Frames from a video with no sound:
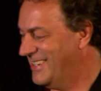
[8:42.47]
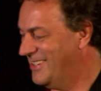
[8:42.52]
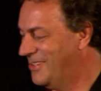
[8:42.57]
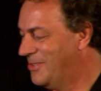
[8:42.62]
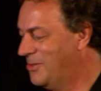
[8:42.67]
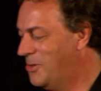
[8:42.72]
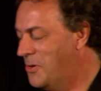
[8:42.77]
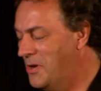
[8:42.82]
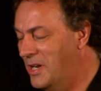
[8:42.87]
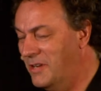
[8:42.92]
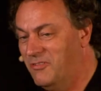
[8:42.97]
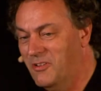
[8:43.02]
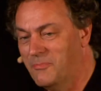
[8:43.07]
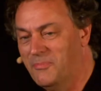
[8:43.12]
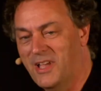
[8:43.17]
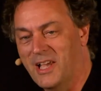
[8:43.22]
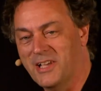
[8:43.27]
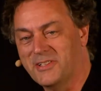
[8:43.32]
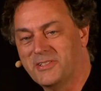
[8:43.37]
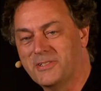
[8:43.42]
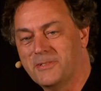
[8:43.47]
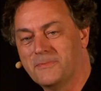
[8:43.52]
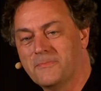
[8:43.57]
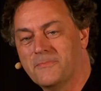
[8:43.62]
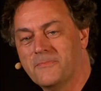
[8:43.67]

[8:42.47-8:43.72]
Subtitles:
Learning from this,